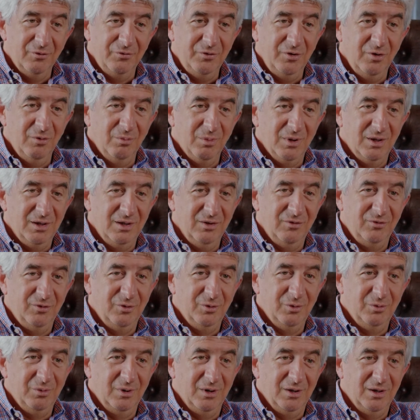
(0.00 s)
of Human is
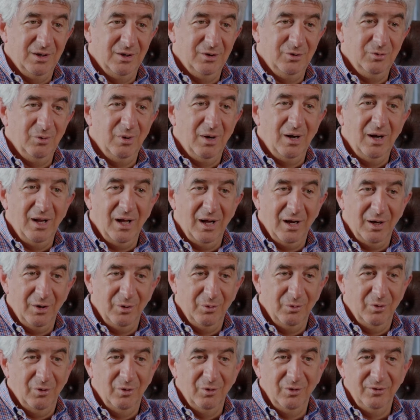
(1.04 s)
to allow
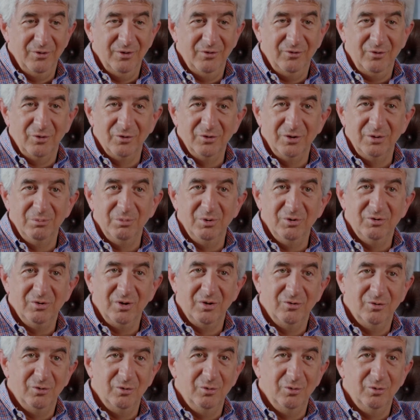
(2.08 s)
all these contributions